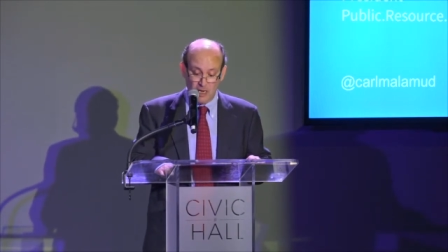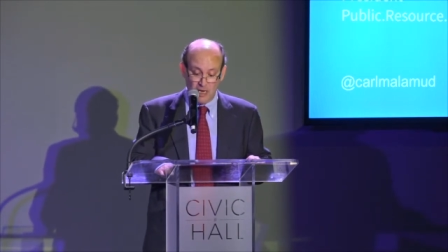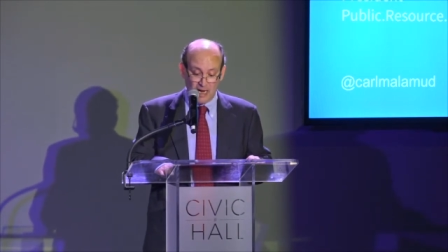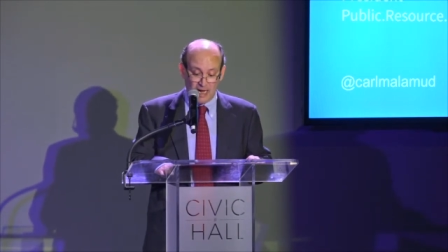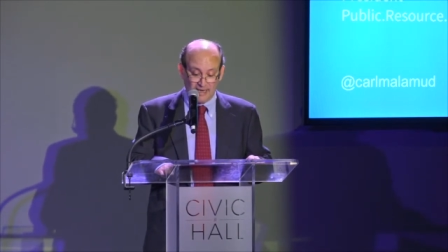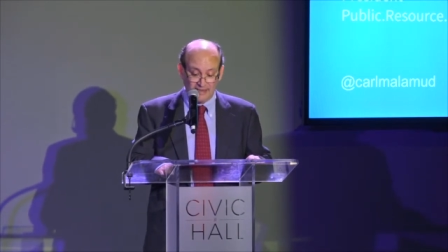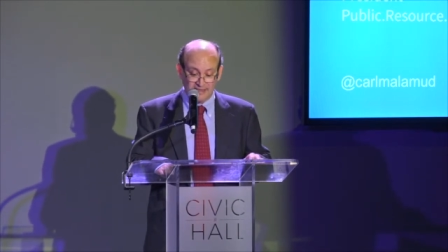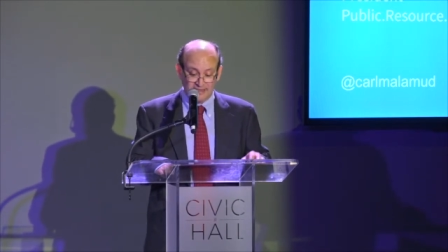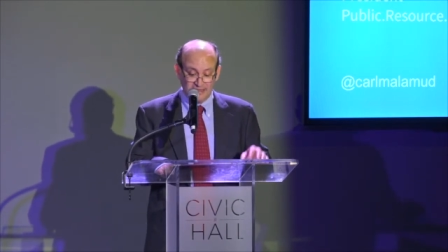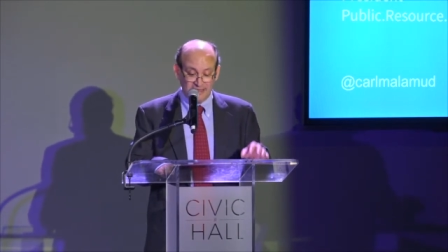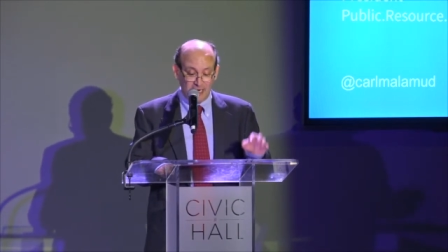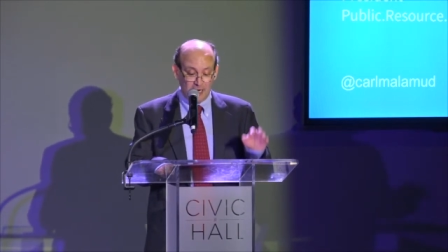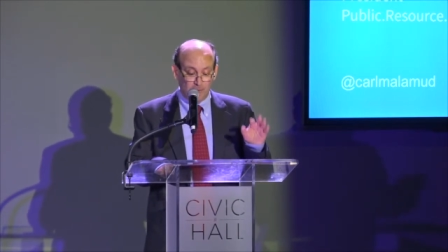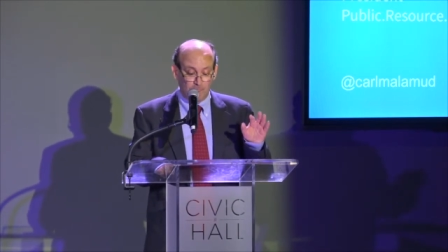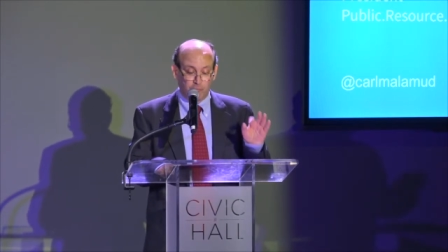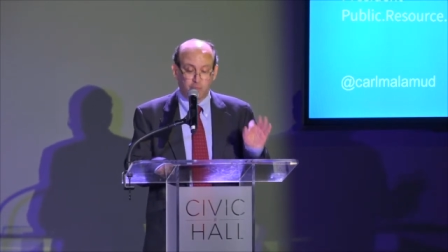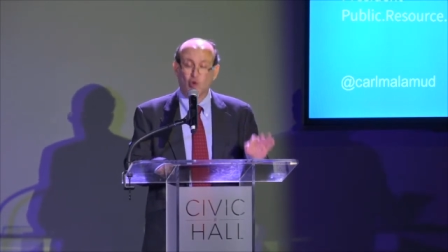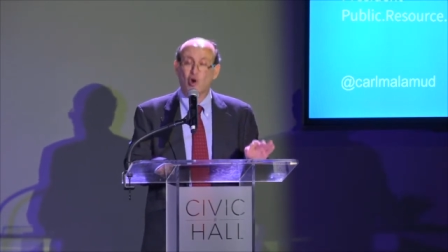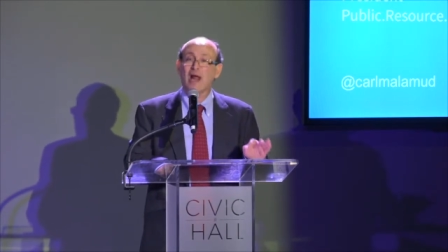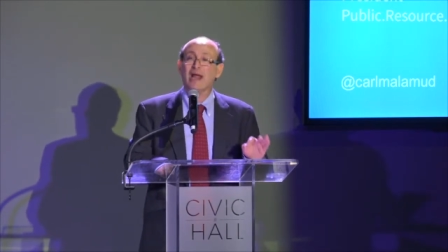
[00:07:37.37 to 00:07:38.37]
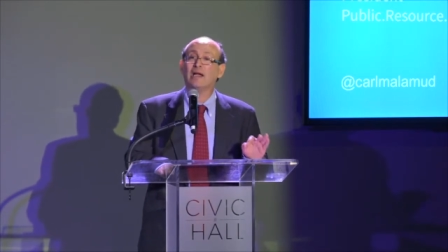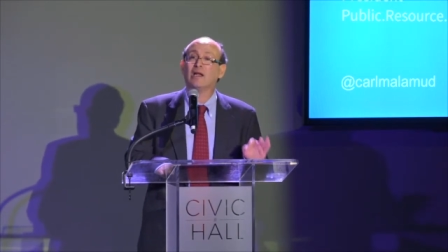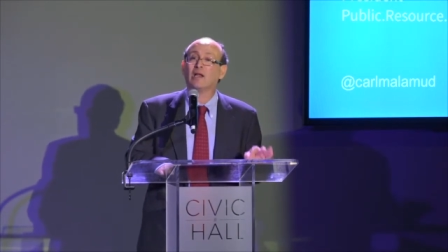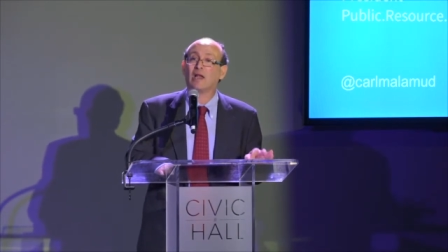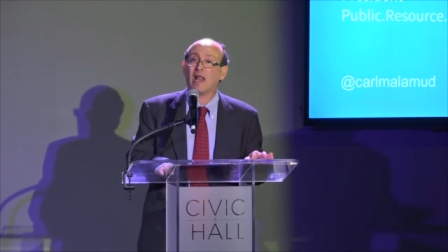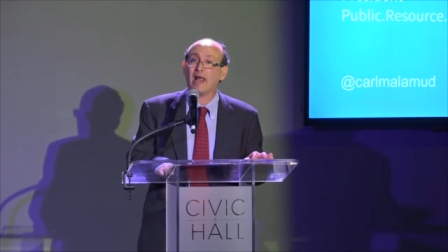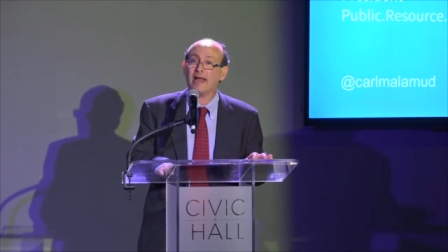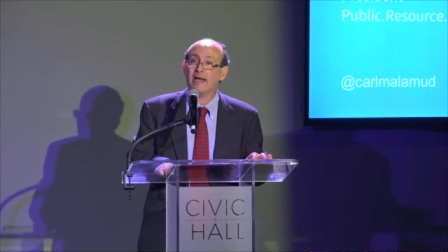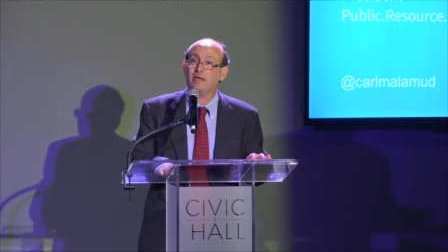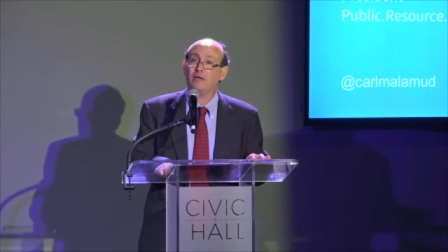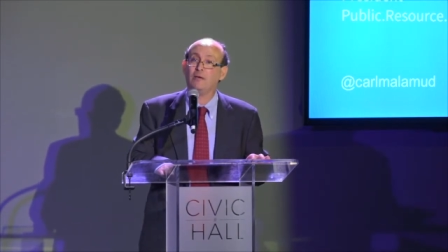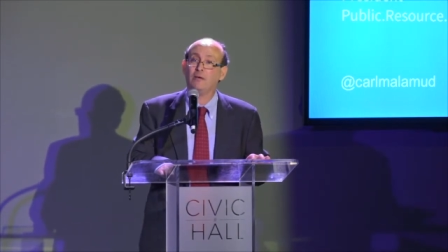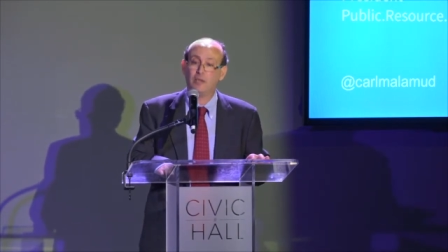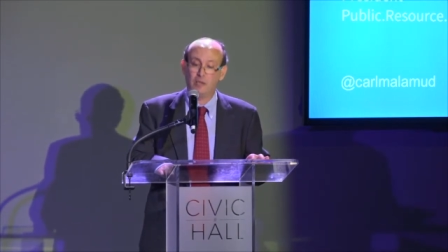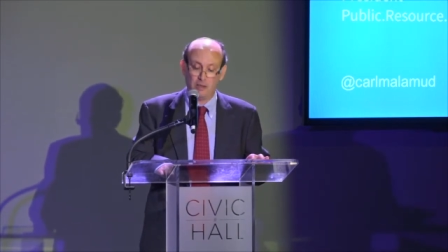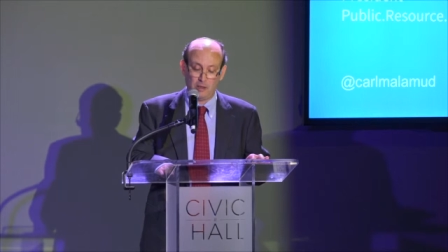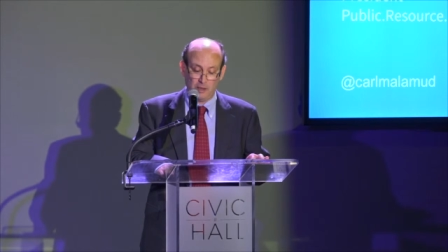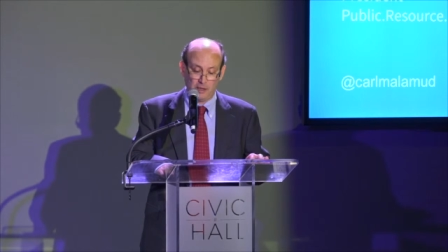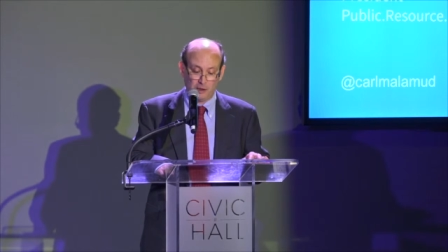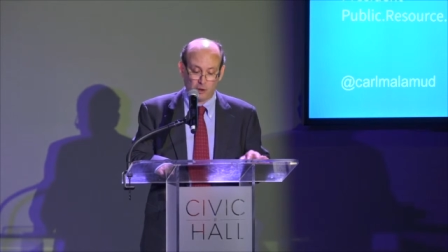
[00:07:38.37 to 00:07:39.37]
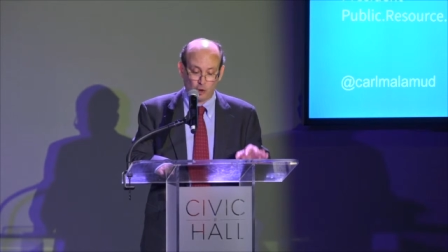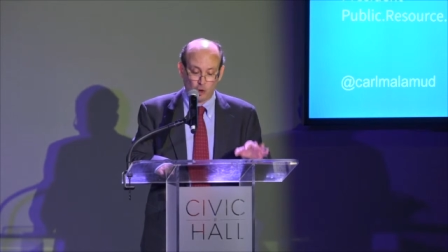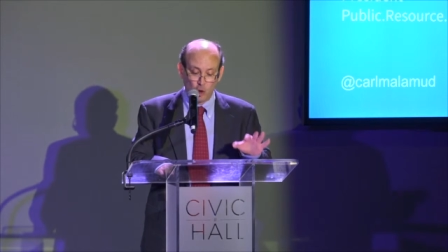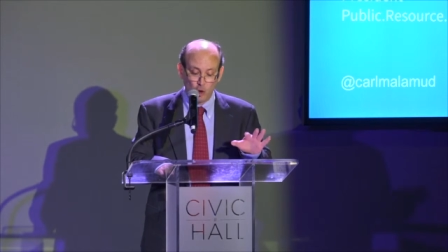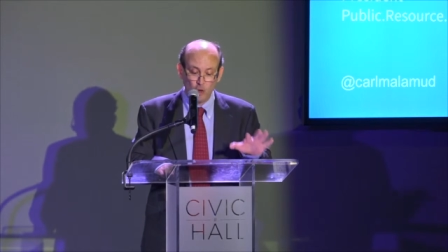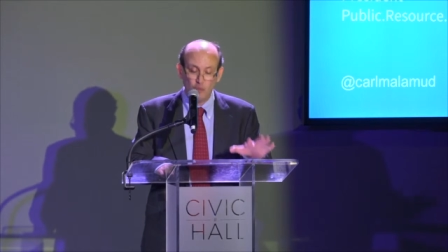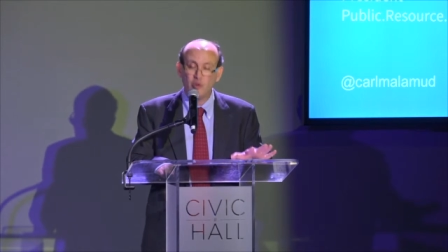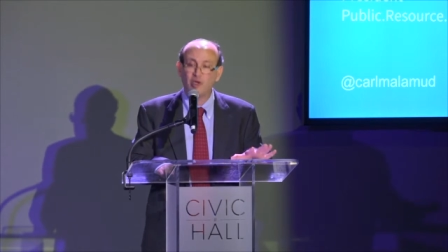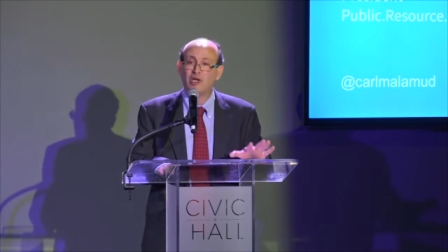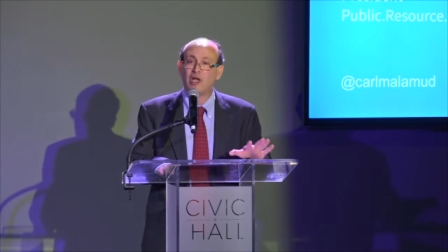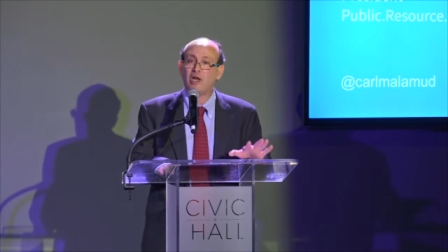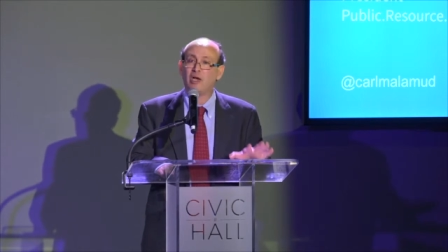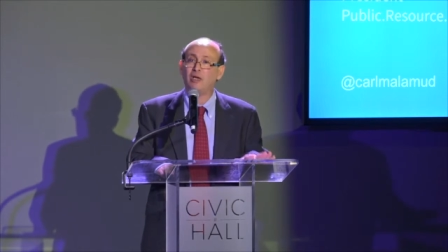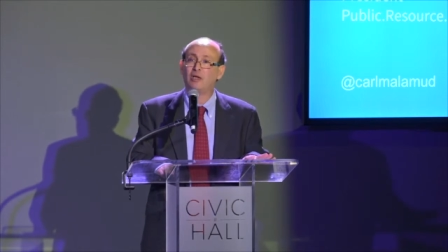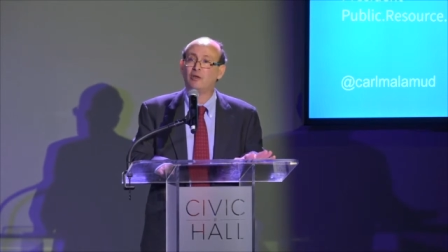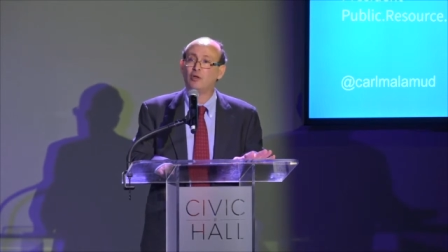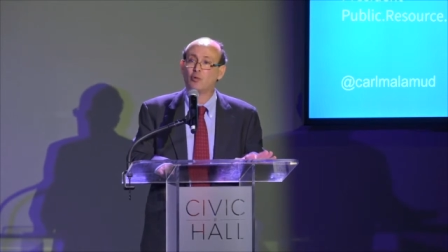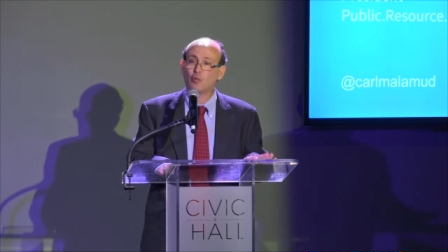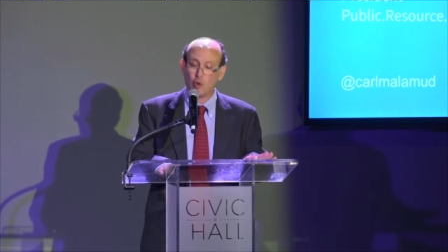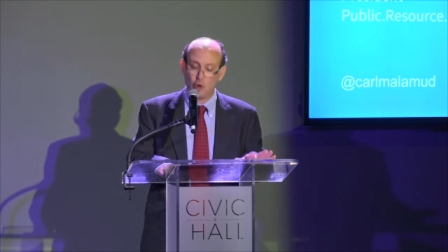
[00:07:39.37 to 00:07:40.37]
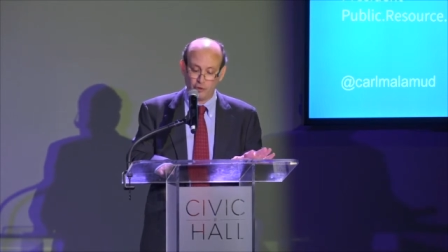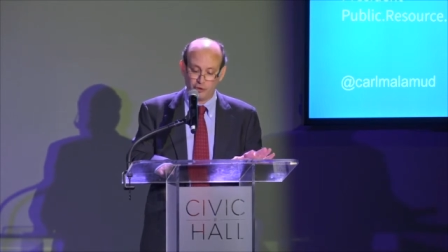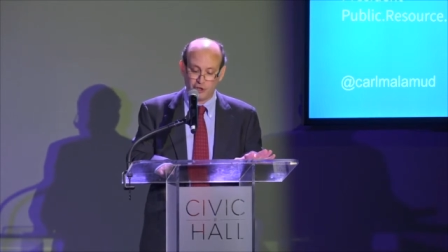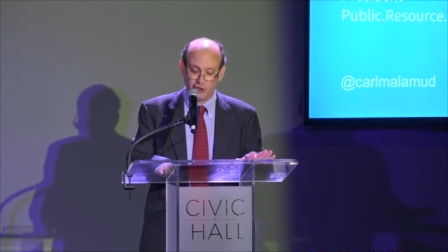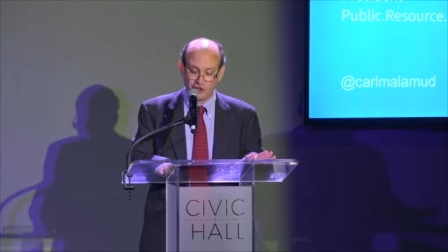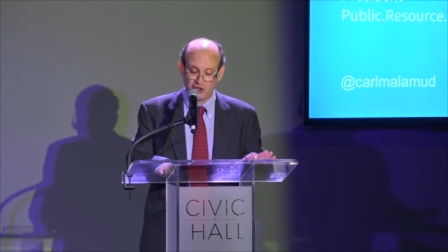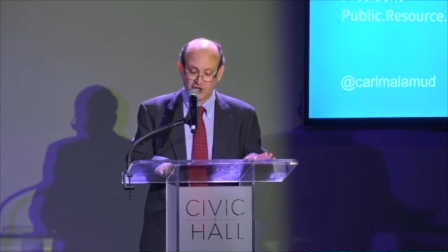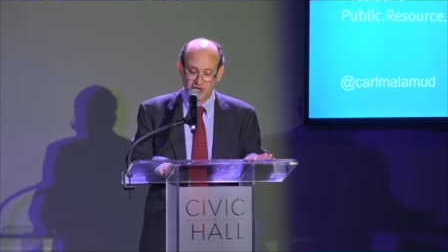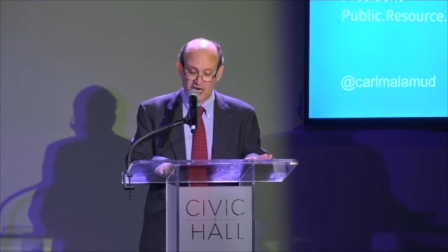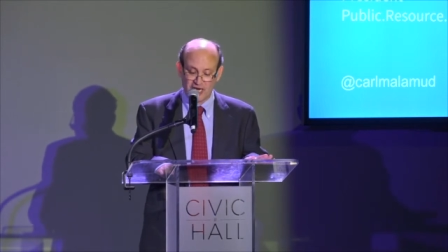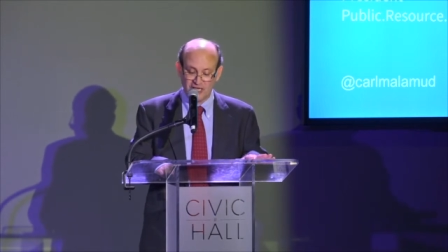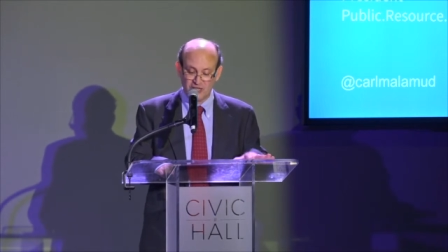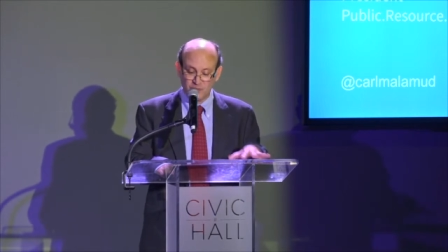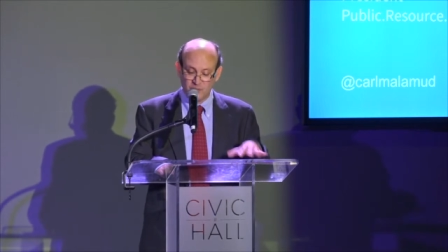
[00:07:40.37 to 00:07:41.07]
I see a bright light illuminating the road to change,